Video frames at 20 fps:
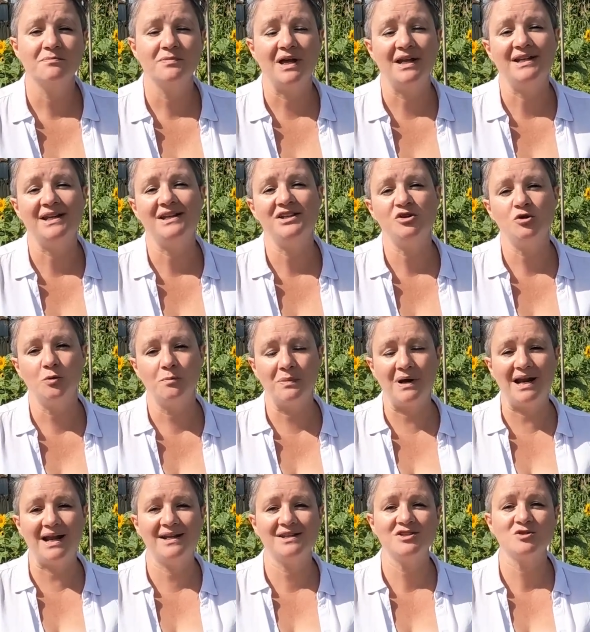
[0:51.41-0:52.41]
and then your
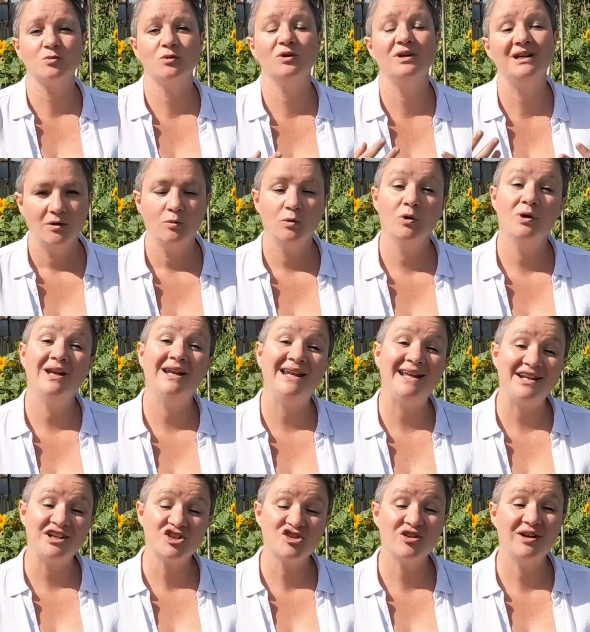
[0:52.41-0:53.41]
plants will
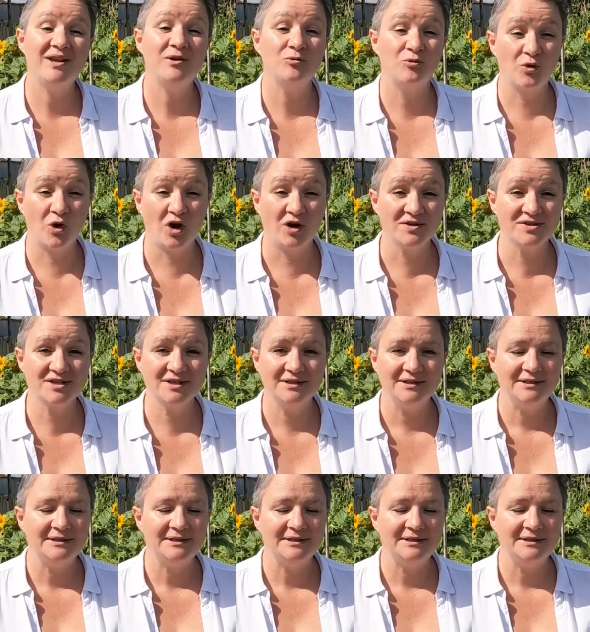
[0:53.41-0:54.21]
literally rot.